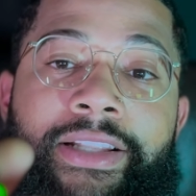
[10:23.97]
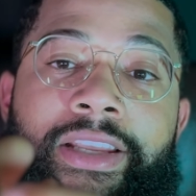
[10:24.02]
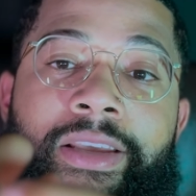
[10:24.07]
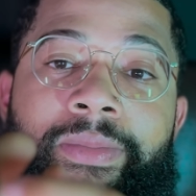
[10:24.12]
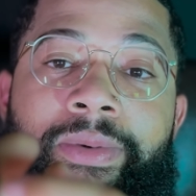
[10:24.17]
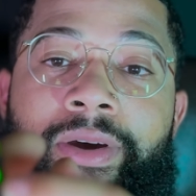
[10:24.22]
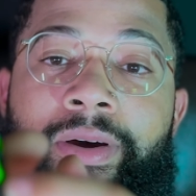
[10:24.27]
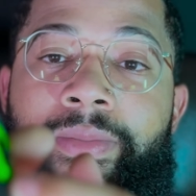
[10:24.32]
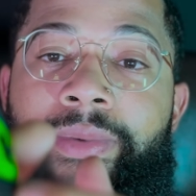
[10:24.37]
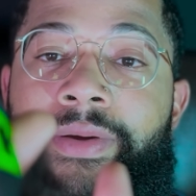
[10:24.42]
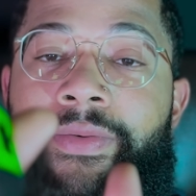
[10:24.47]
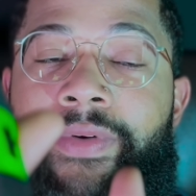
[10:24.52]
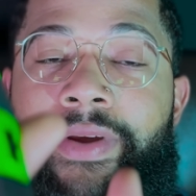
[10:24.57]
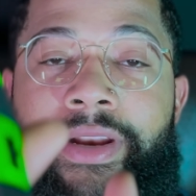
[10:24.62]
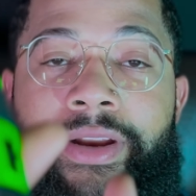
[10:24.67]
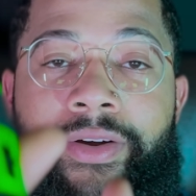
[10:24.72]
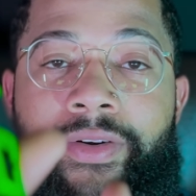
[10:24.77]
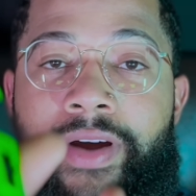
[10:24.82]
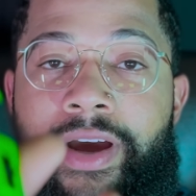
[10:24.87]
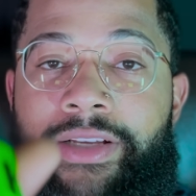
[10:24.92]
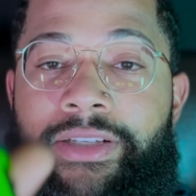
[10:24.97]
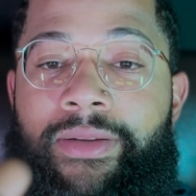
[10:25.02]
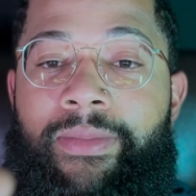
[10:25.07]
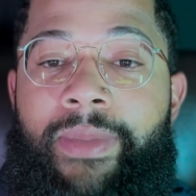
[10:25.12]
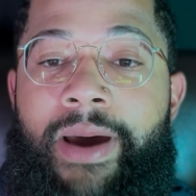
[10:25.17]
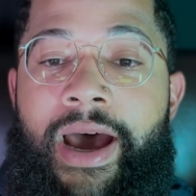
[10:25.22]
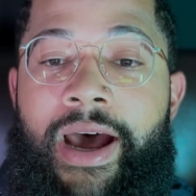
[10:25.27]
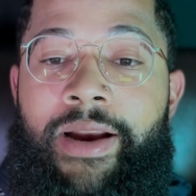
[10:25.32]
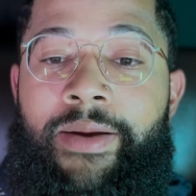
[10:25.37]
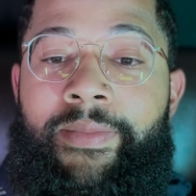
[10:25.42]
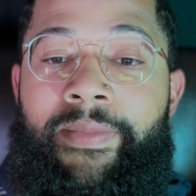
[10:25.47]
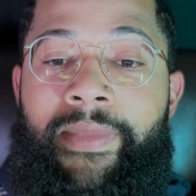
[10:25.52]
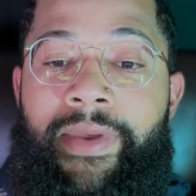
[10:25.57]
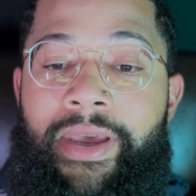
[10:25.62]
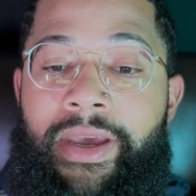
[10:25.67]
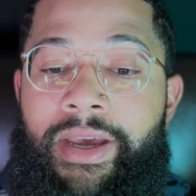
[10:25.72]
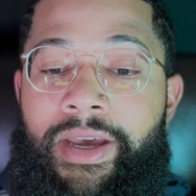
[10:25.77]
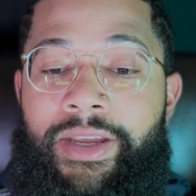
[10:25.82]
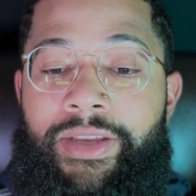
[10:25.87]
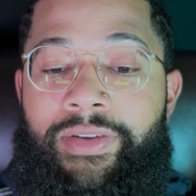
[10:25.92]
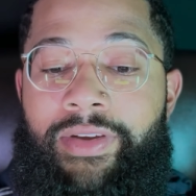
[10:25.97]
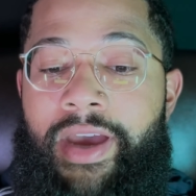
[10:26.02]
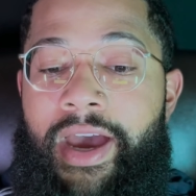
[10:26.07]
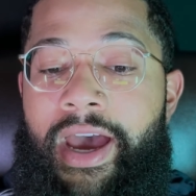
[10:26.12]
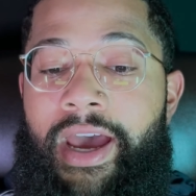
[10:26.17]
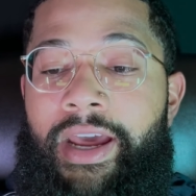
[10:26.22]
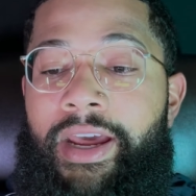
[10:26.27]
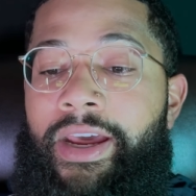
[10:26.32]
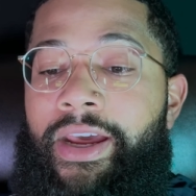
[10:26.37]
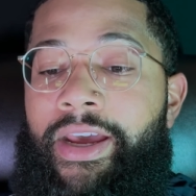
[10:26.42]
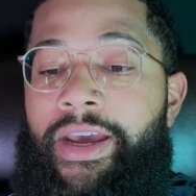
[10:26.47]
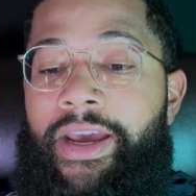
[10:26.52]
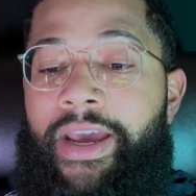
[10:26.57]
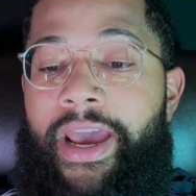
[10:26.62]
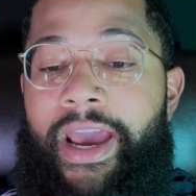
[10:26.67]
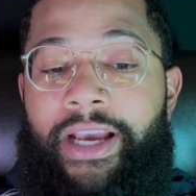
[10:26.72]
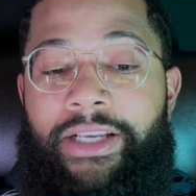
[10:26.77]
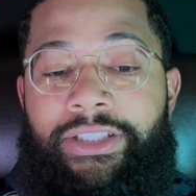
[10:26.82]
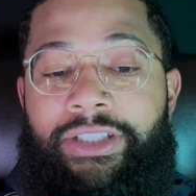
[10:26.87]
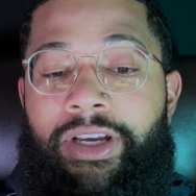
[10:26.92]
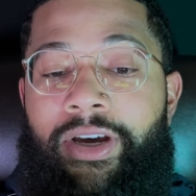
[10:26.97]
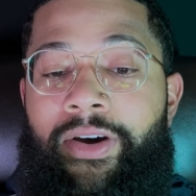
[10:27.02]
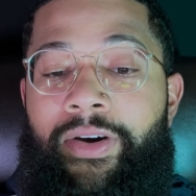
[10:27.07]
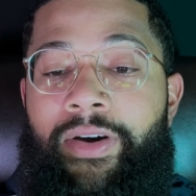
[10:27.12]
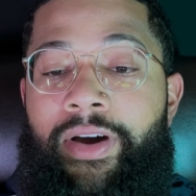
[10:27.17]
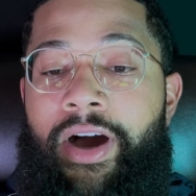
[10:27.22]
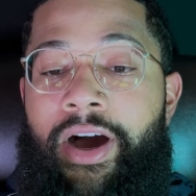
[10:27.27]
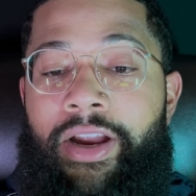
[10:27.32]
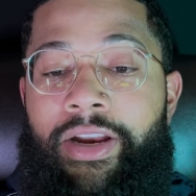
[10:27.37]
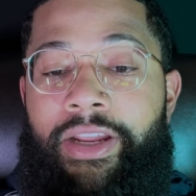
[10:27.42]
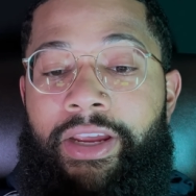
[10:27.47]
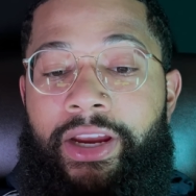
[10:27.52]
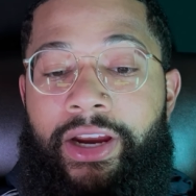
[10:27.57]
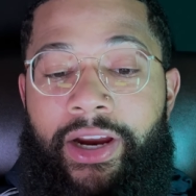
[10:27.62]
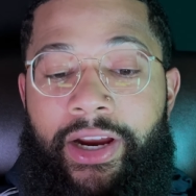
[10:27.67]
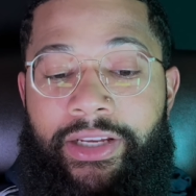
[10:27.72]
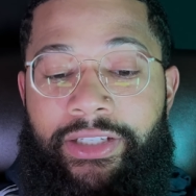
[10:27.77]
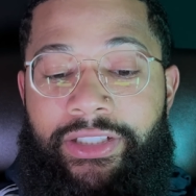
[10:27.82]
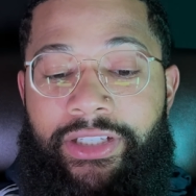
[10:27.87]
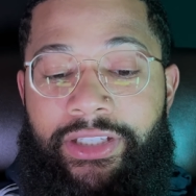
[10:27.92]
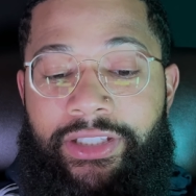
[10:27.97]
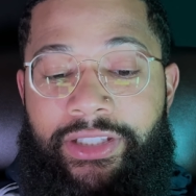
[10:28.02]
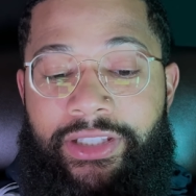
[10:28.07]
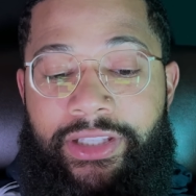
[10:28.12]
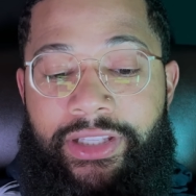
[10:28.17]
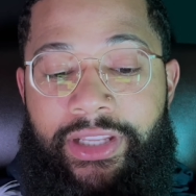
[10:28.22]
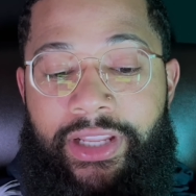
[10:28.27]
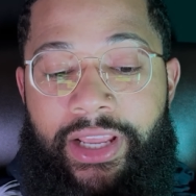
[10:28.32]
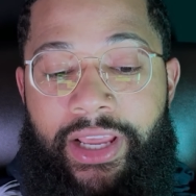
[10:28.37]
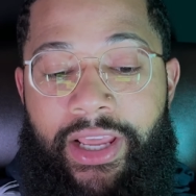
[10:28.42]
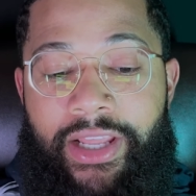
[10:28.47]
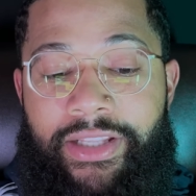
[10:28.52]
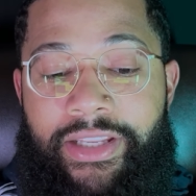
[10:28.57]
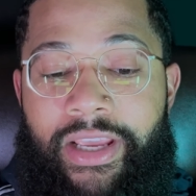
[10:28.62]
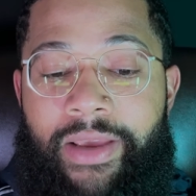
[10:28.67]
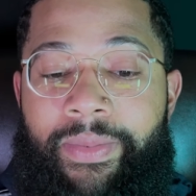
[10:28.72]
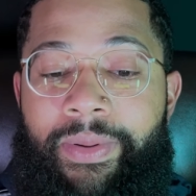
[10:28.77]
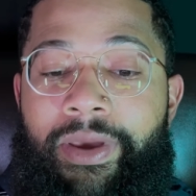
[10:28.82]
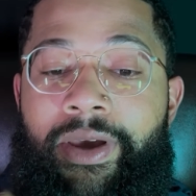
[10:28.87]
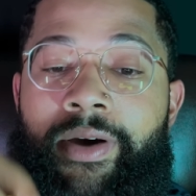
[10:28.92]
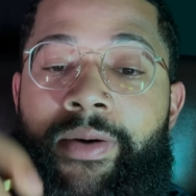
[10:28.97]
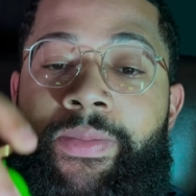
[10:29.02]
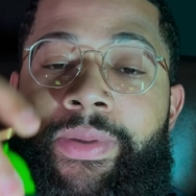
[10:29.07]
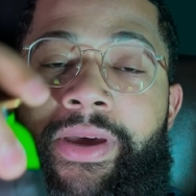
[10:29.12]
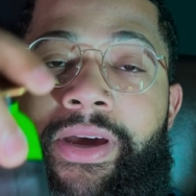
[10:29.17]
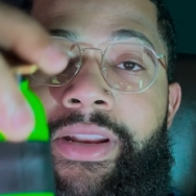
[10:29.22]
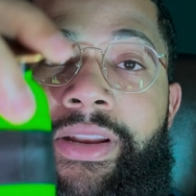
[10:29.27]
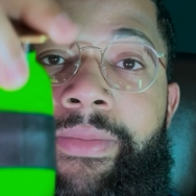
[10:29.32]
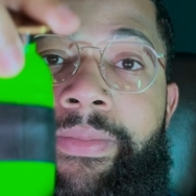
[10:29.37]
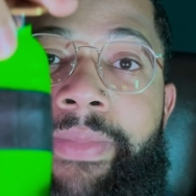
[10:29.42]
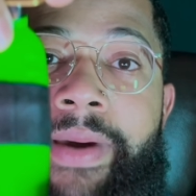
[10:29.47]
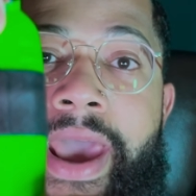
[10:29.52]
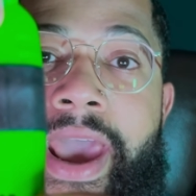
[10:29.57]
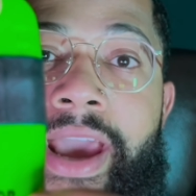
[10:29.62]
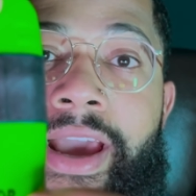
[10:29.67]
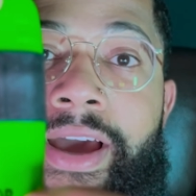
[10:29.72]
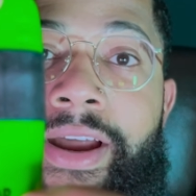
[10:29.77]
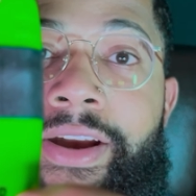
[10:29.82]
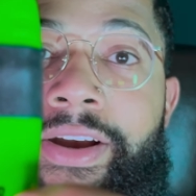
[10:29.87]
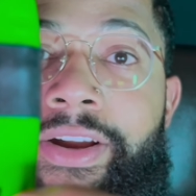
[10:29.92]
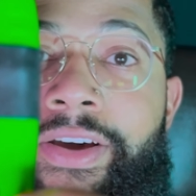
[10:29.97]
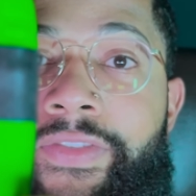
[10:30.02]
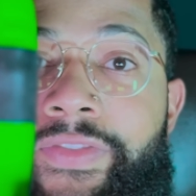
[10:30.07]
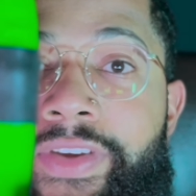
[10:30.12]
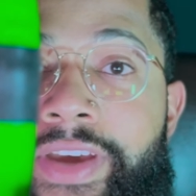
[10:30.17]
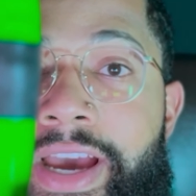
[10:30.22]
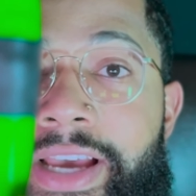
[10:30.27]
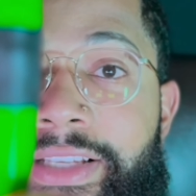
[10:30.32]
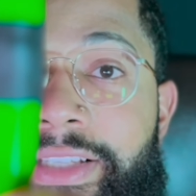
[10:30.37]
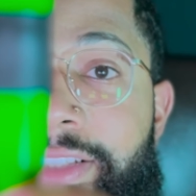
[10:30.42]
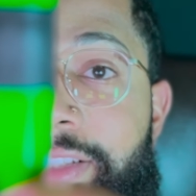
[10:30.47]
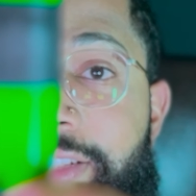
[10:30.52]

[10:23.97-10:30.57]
TPOB written across the bottom. You got XO on here. It's just TPOB on the back. I don't know if you guys can